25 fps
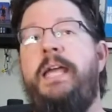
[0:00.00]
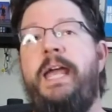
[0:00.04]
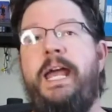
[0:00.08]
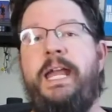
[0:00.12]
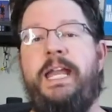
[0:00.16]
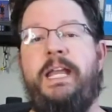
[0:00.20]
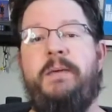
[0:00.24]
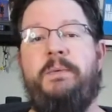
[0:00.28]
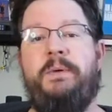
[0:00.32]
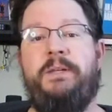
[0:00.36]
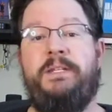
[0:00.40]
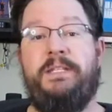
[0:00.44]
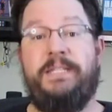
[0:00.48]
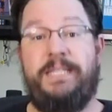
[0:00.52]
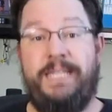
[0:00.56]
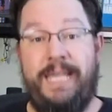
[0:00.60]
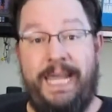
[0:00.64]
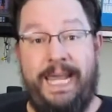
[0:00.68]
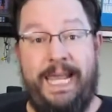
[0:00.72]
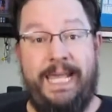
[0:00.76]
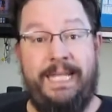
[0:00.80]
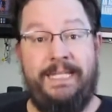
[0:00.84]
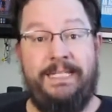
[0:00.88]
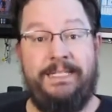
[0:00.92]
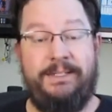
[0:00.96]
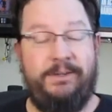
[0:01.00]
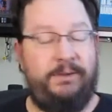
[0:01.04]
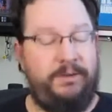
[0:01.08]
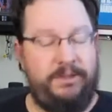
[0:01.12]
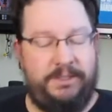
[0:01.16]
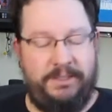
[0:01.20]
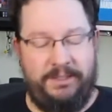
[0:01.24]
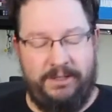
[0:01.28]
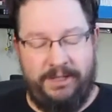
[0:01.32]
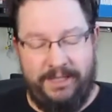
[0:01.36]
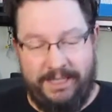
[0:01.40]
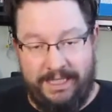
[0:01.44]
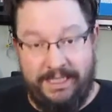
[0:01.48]
And he went to
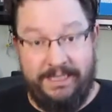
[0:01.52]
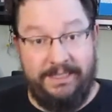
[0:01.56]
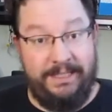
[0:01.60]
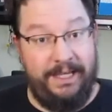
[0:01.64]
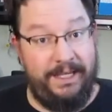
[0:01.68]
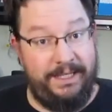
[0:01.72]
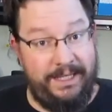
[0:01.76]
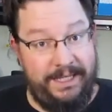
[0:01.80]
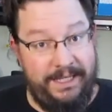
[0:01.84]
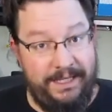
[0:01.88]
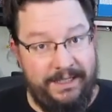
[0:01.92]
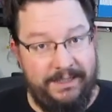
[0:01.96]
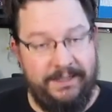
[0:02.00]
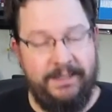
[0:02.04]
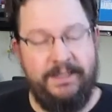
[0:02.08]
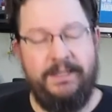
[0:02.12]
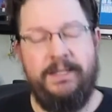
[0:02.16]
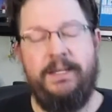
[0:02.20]
Kentucky.